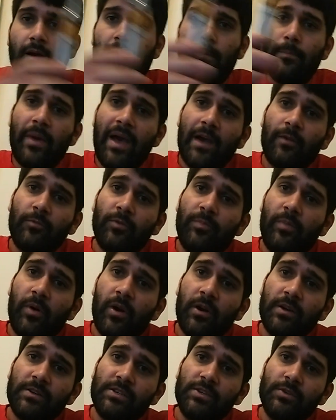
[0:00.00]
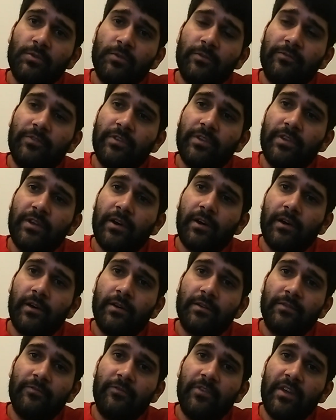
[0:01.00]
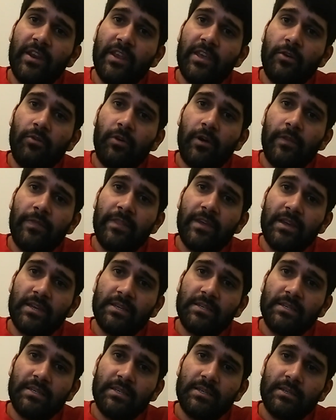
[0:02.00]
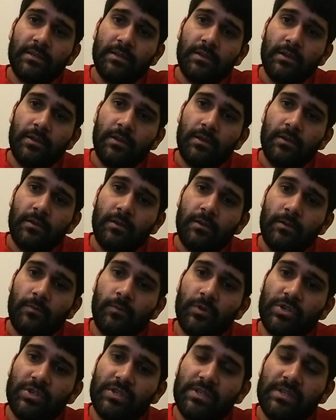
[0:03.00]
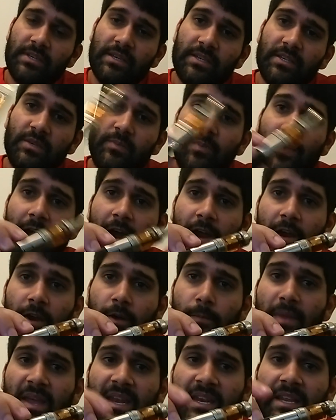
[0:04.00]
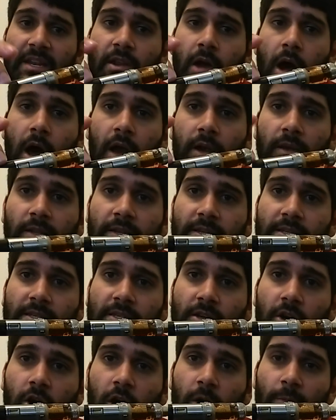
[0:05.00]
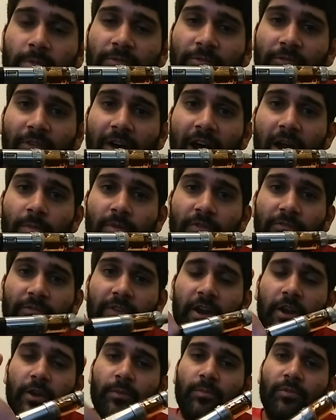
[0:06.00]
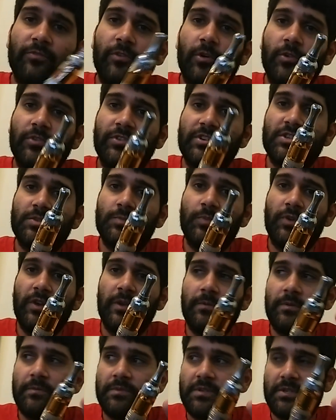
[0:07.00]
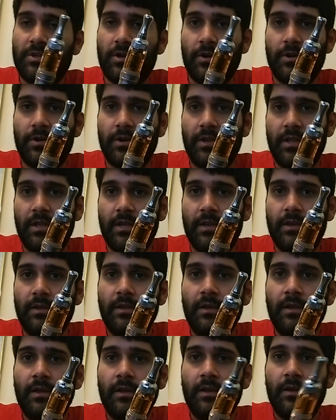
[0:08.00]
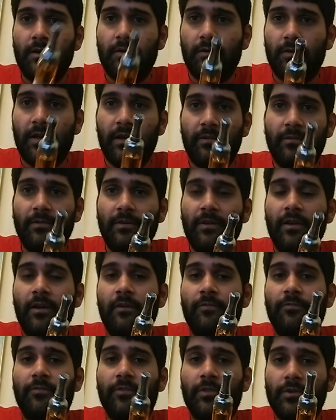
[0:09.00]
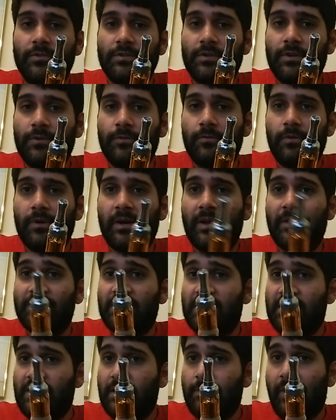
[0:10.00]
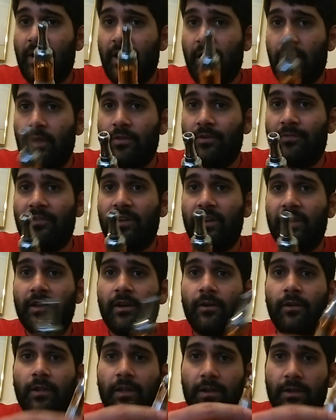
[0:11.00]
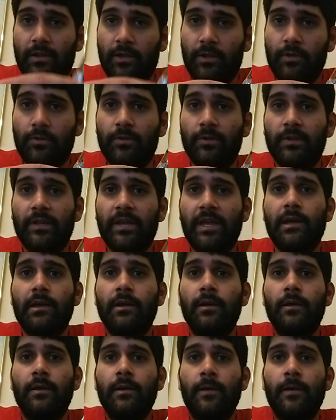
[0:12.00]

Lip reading: I'm back with part 2 of the video on this, which is the Aspire Mini Nautilus Carbon Fiber Variable Voltage Premium Starter Kit. Okay, for those who have seen my other video, I'll include a link.